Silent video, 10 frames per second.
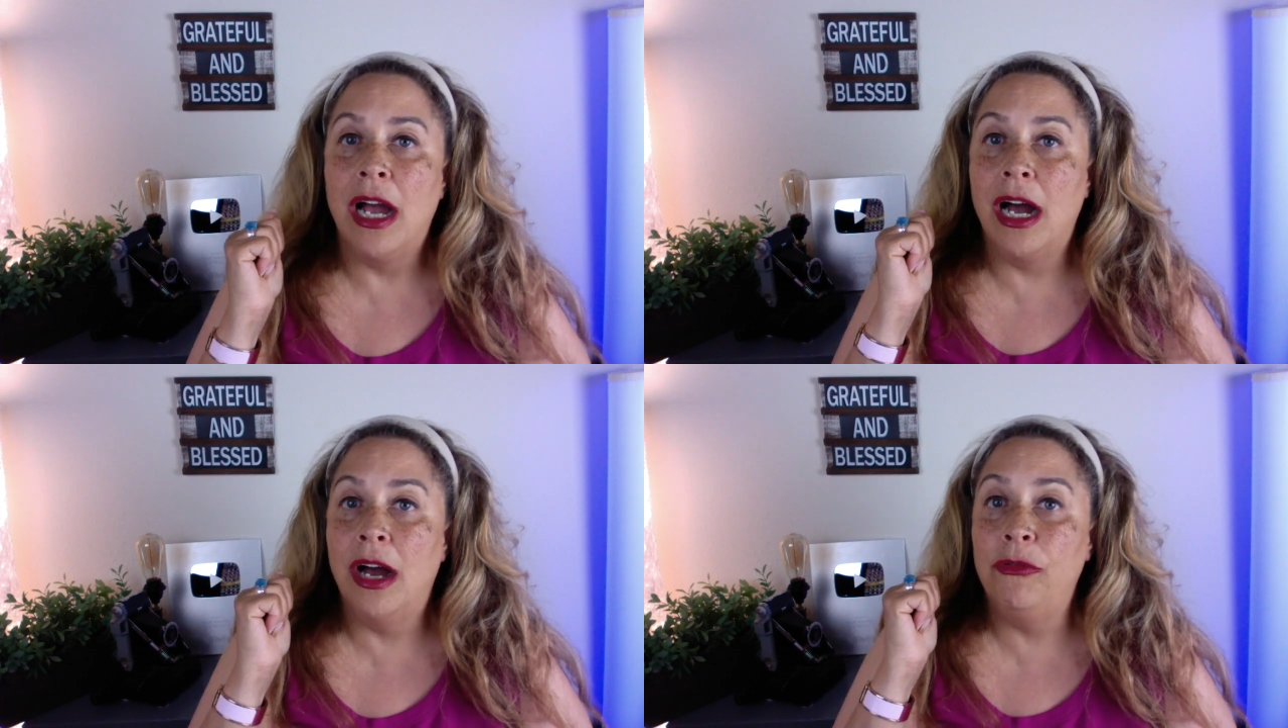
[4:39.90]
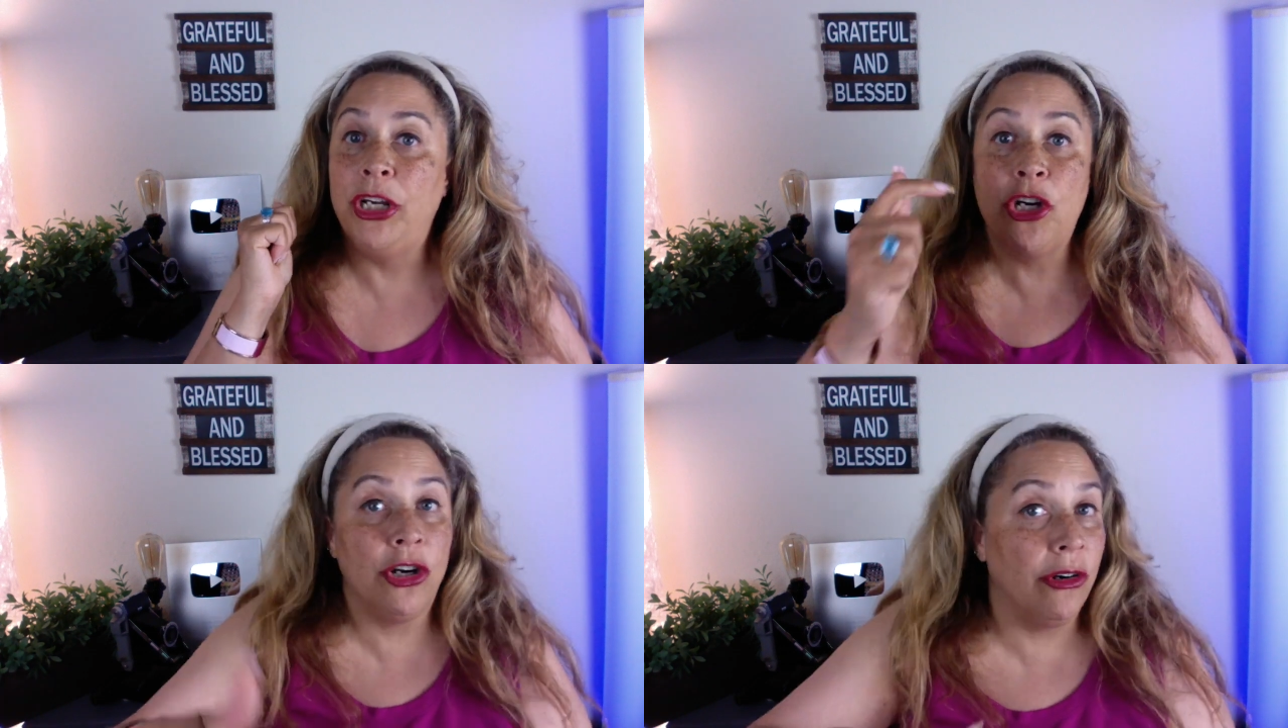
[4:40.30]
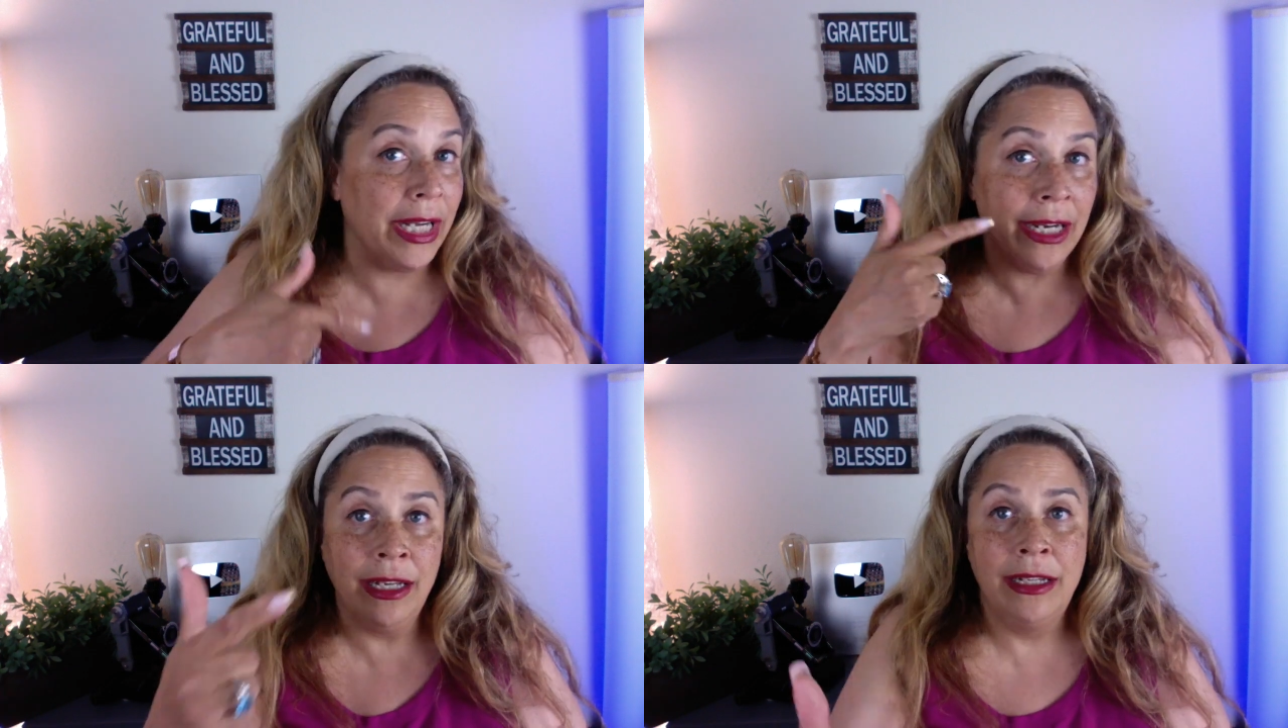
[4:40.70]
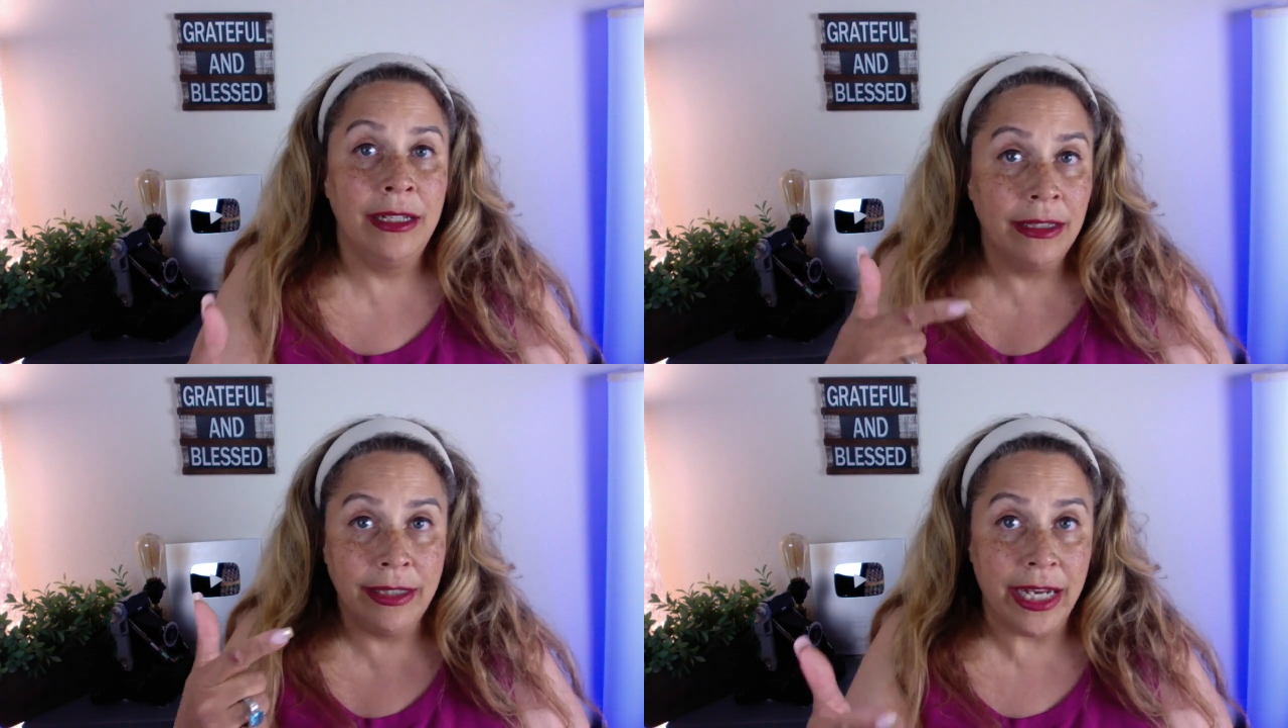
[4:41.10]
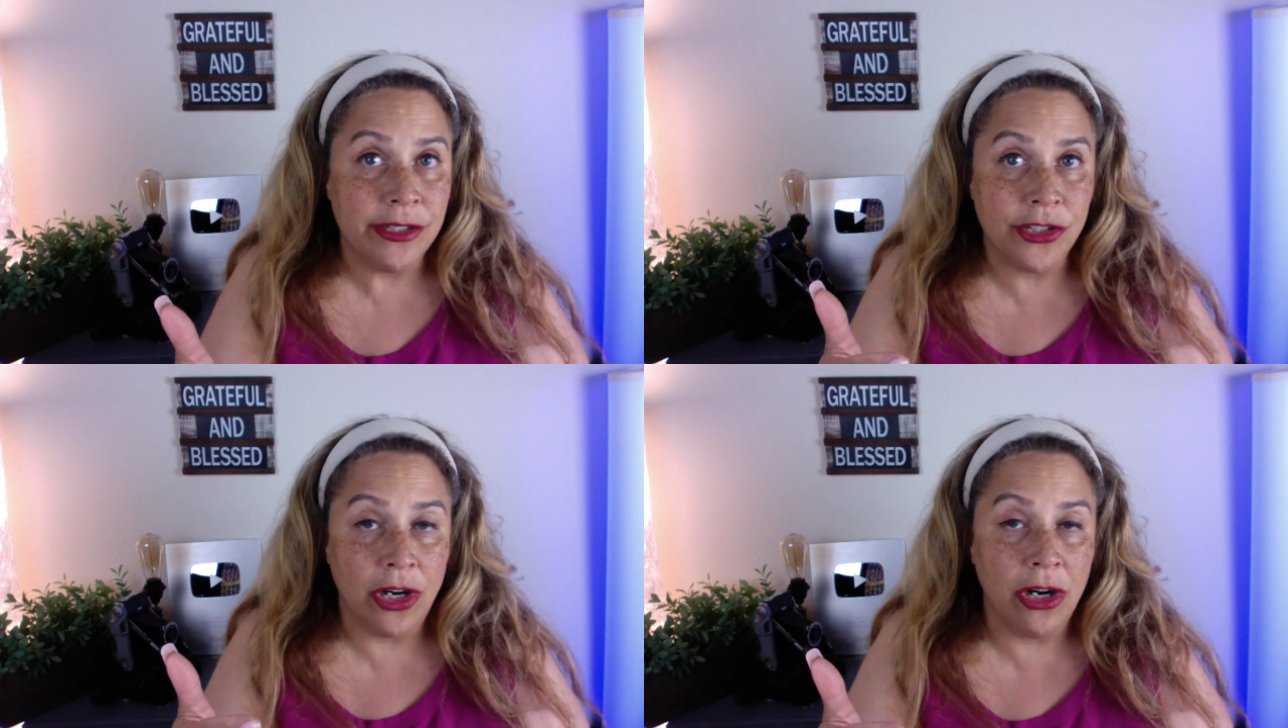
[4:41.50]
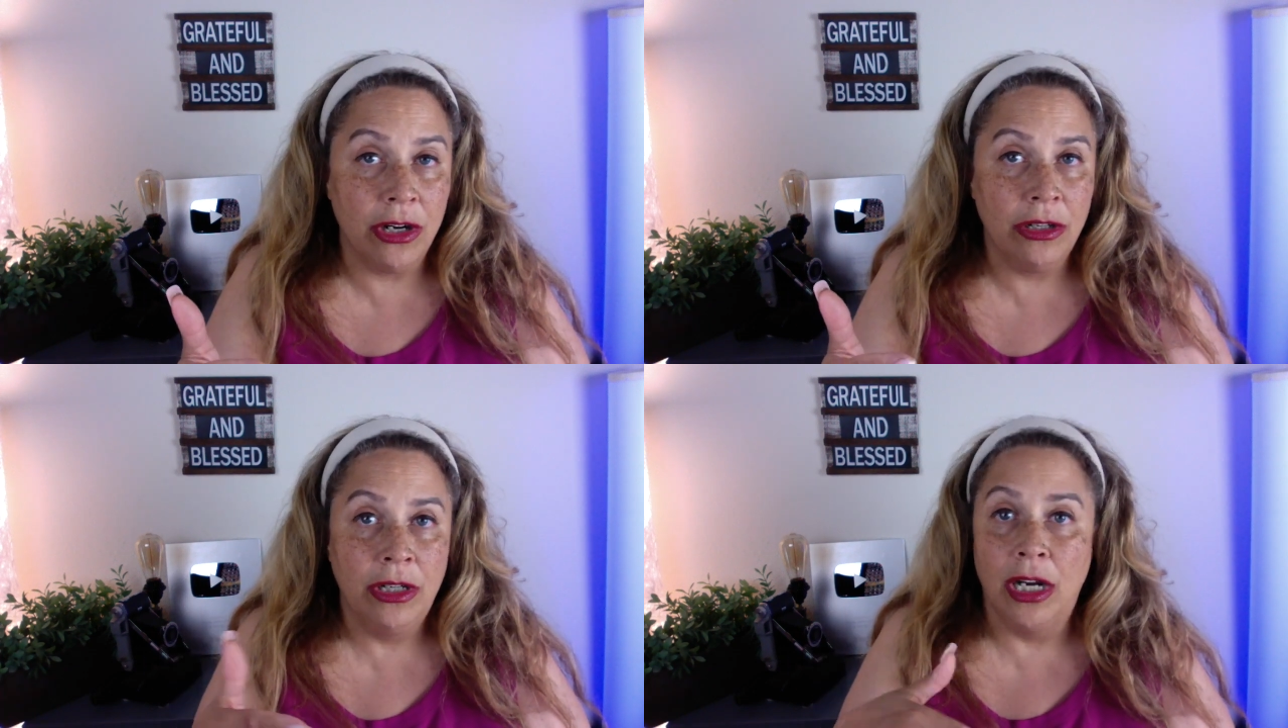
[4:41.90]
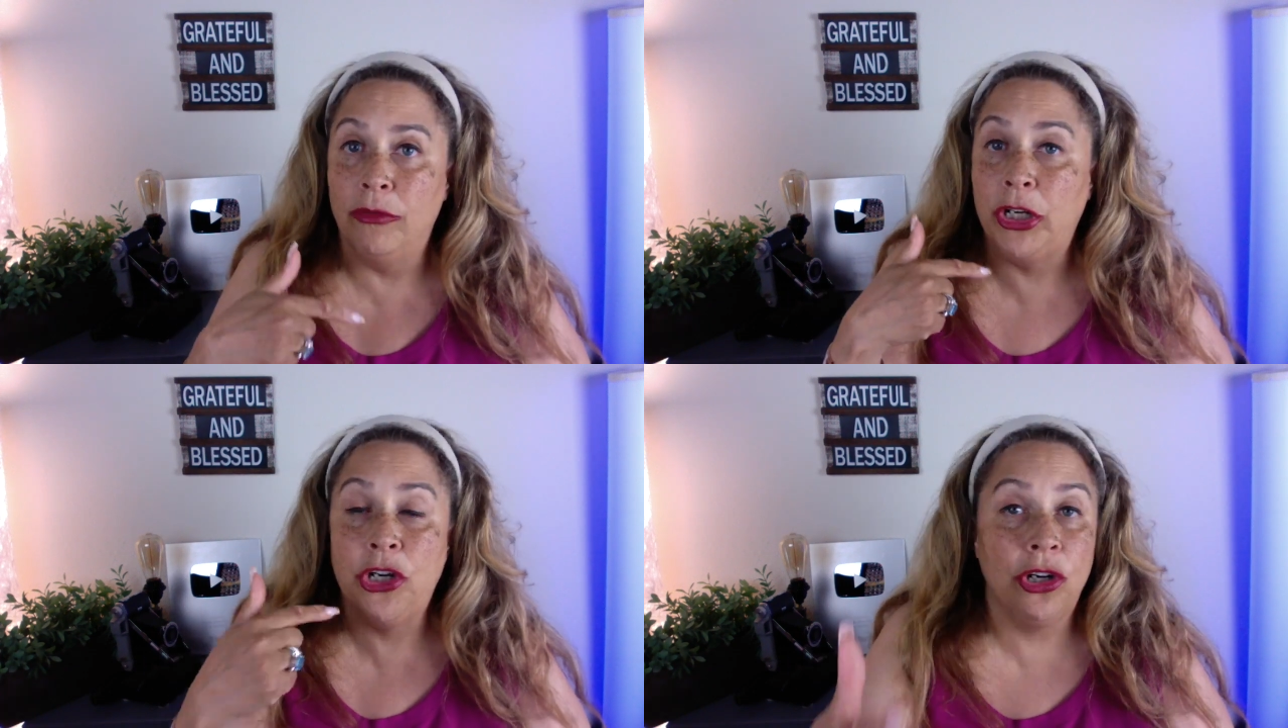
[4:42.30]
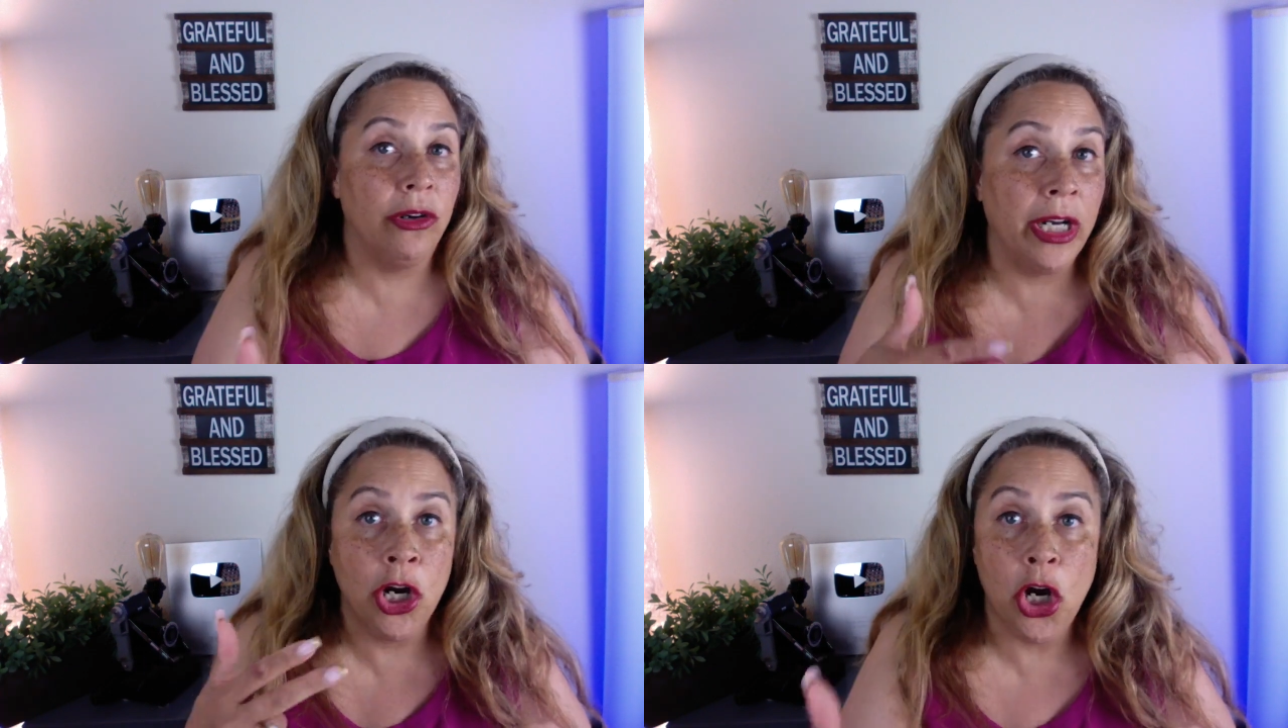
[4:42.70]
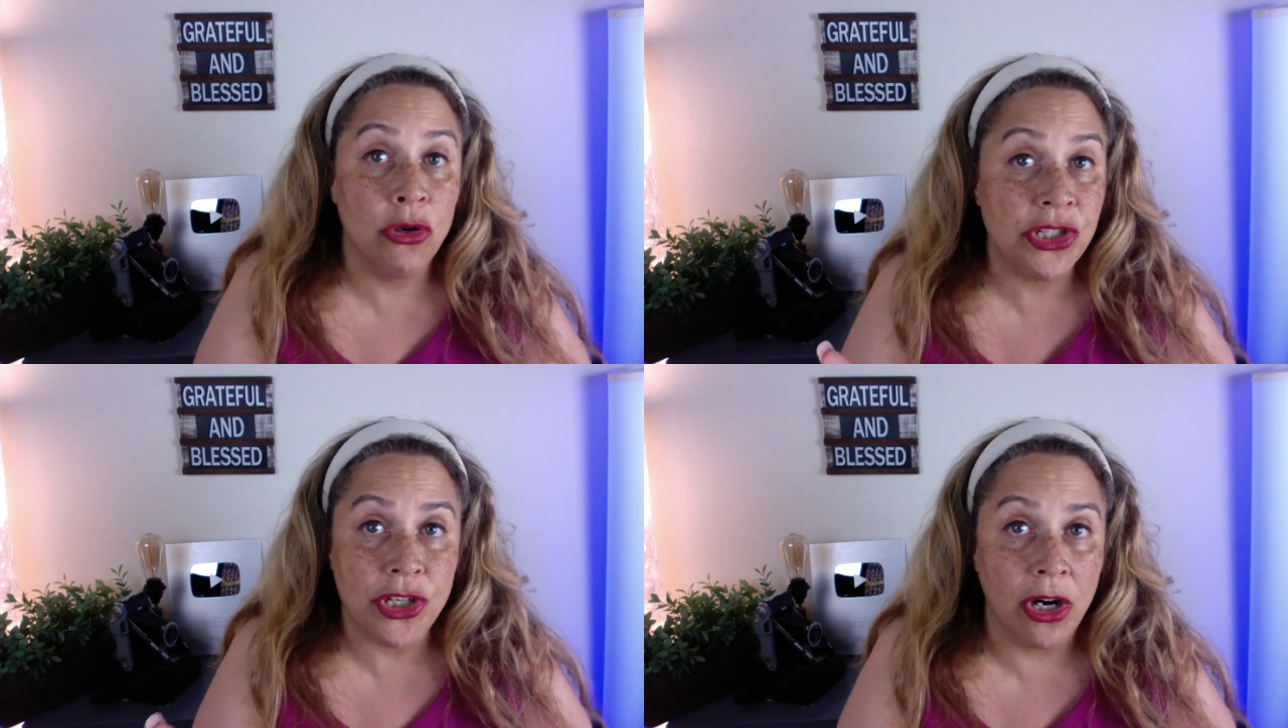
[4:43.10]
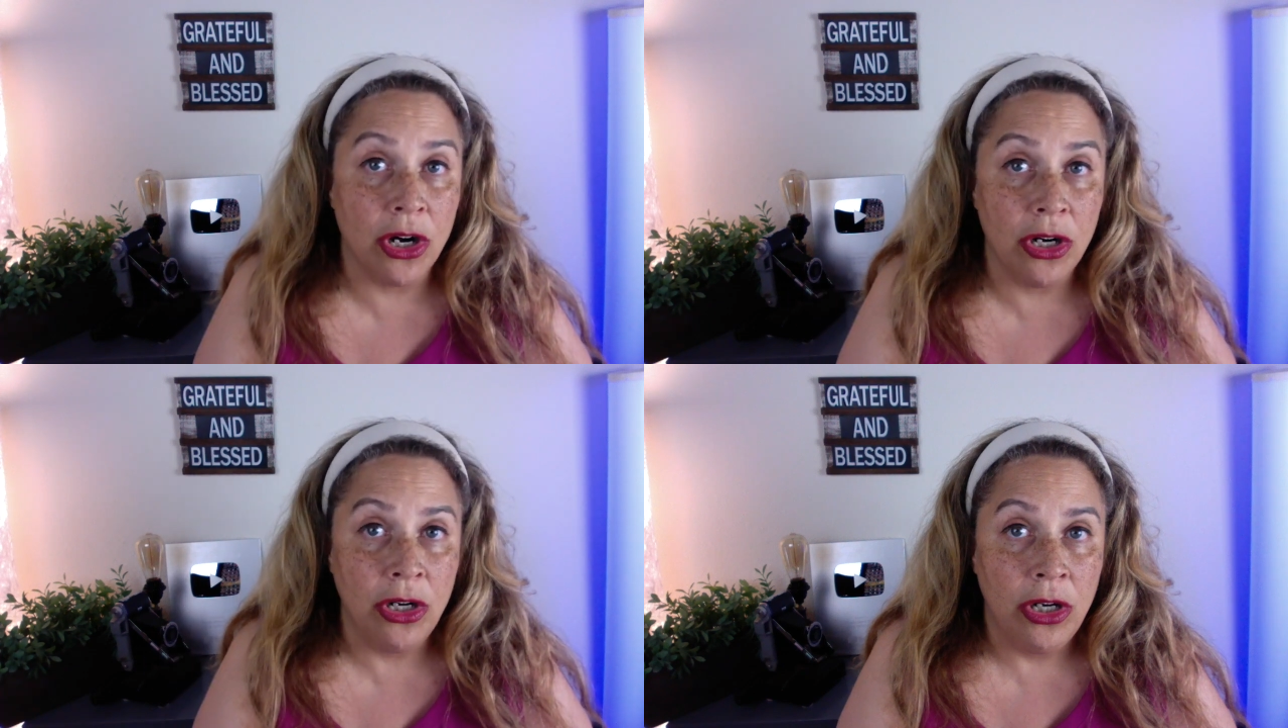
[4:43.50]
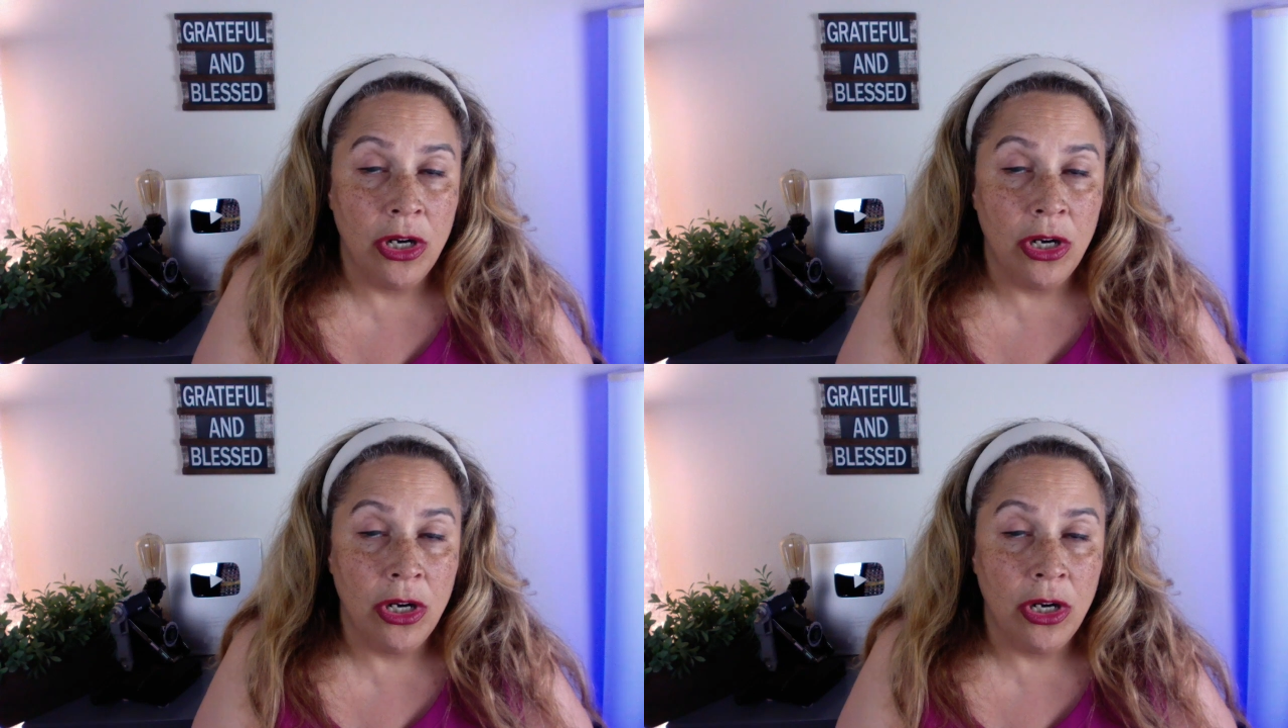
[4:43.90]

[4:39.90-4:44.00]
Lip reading: a recurring guest star, a recurring co-star,